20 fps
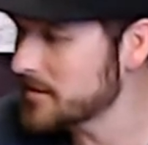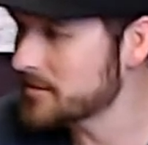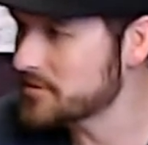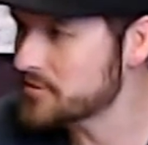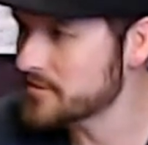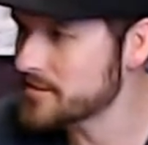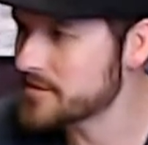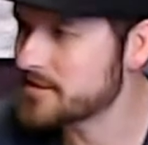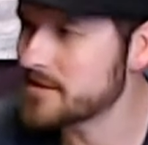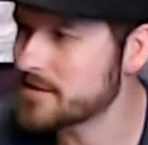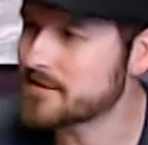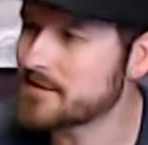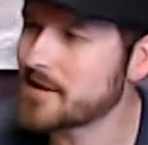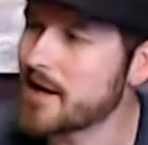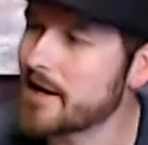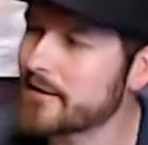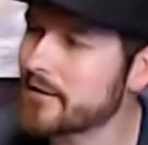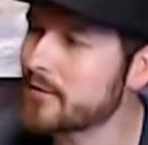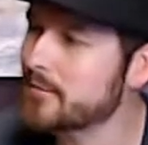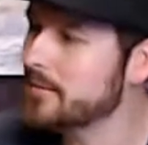the George T.
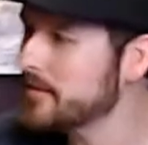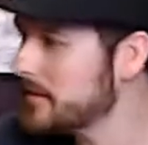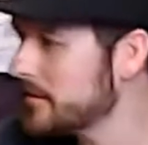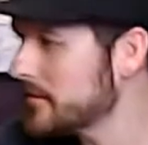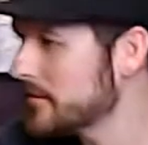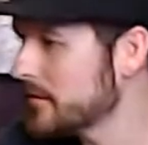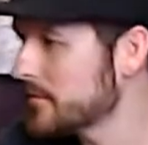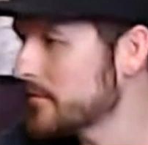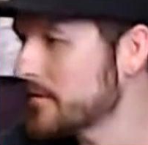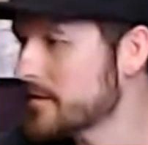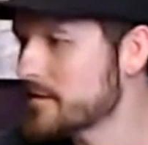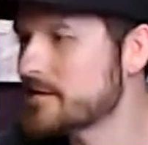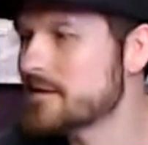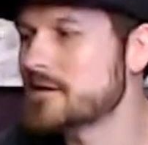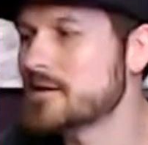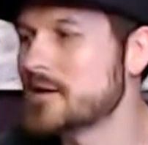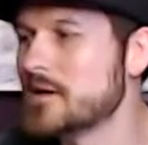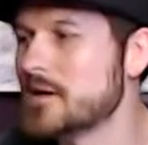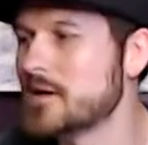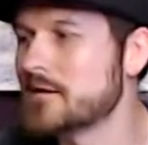Stagg opened? Or do you want to
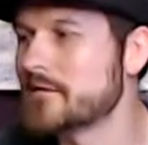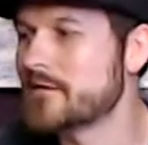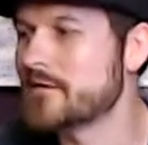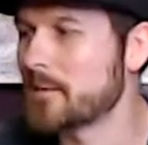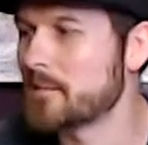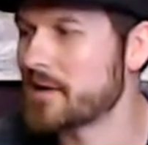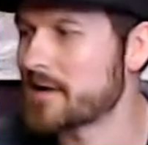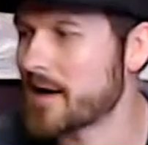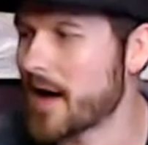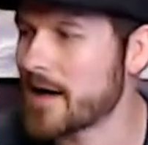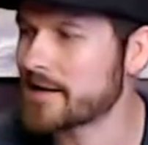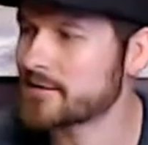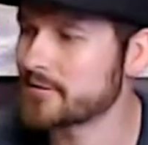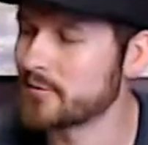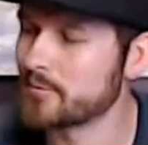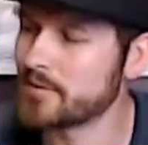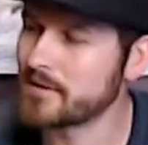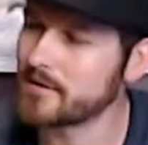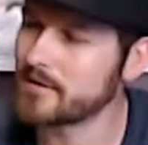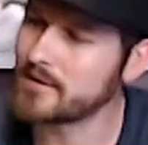see the Family Cask
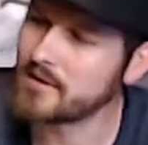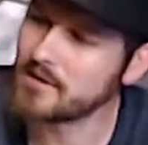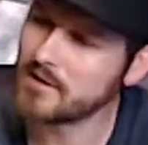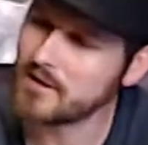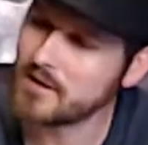opened?